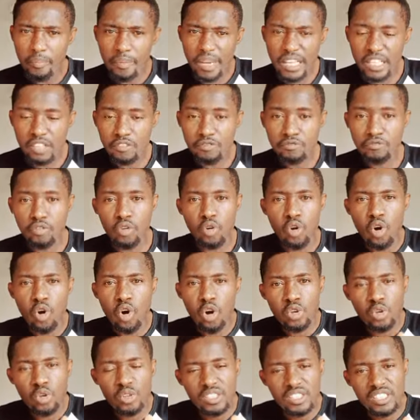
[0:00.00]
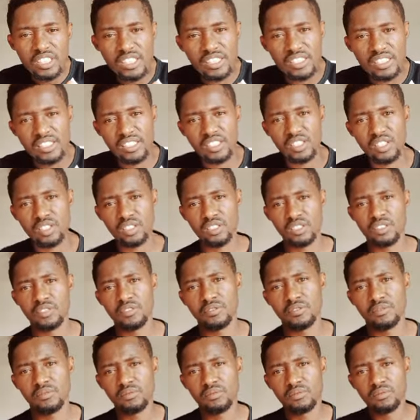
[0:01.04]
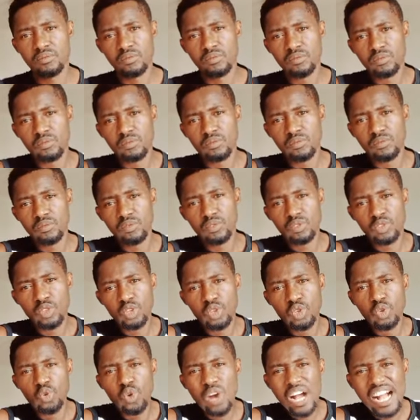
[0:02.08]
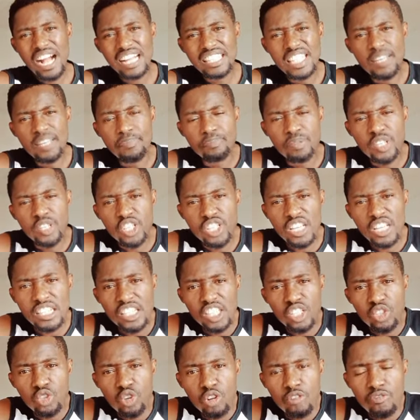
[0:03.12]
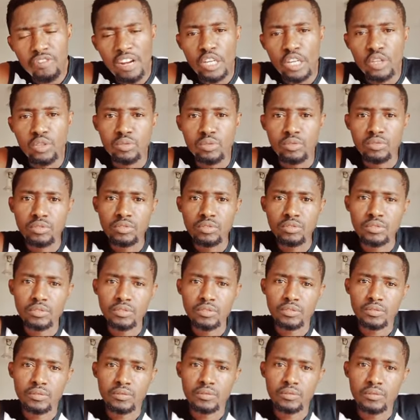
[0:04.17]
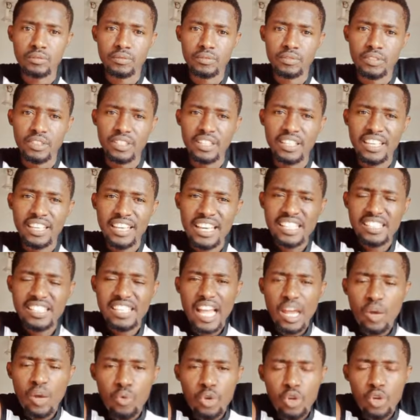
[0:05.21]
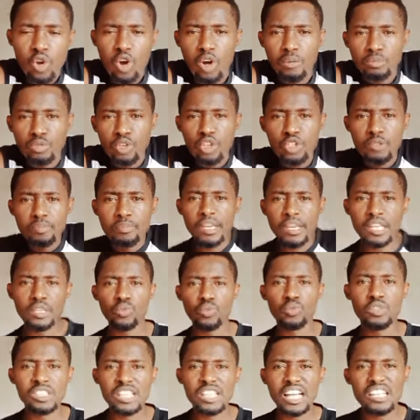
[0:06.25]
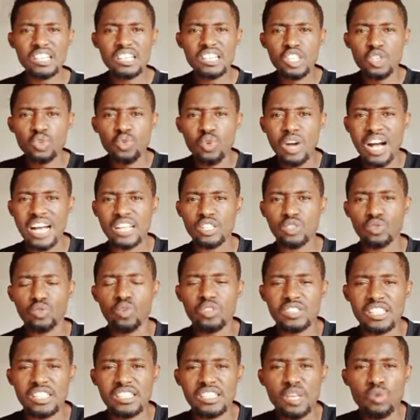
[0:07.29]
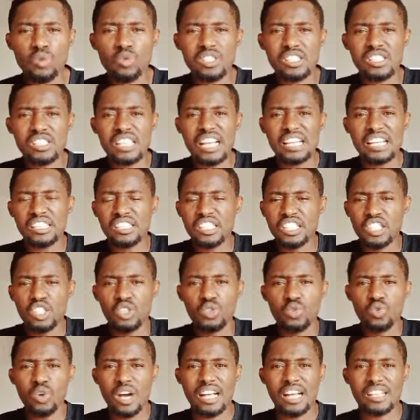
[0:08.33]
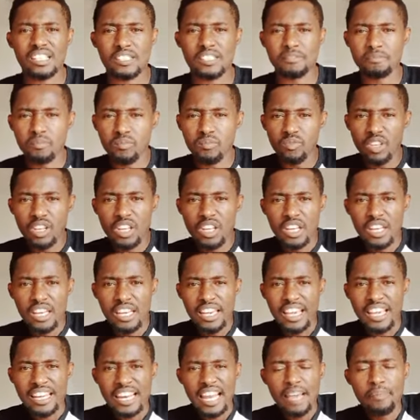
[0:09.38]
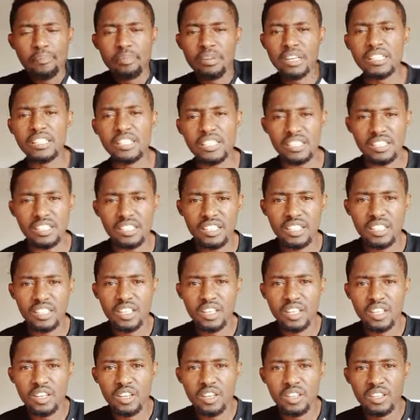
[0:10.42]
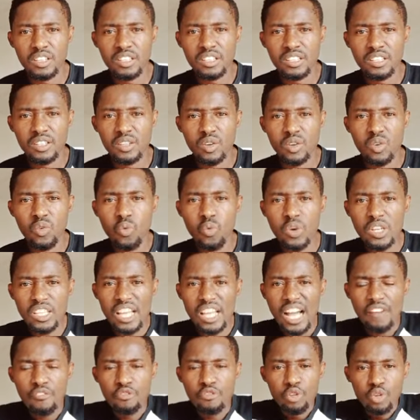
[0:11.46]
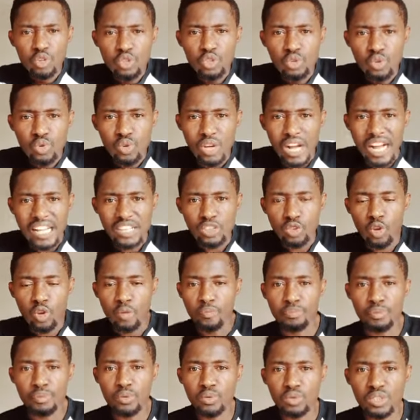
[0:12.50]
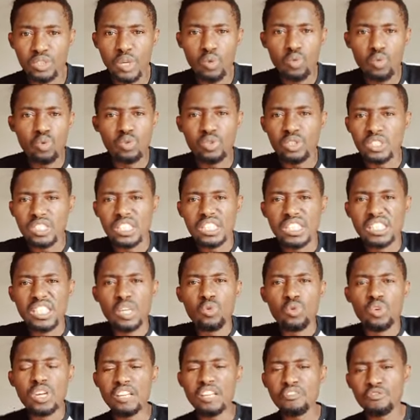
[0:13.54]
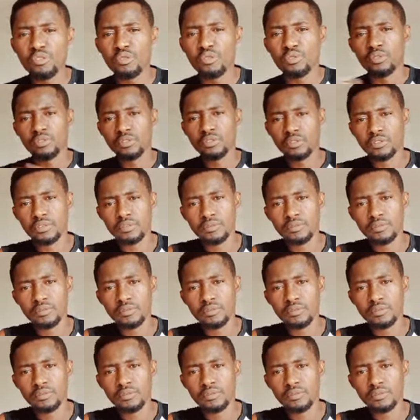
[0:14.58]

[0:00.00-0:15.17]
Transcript: on men for all your needs. You are depreciating your value. A time will come, those men will not see you as nothing. They will start seeing you as a liability. When they have used you and dumped you, they will leave you.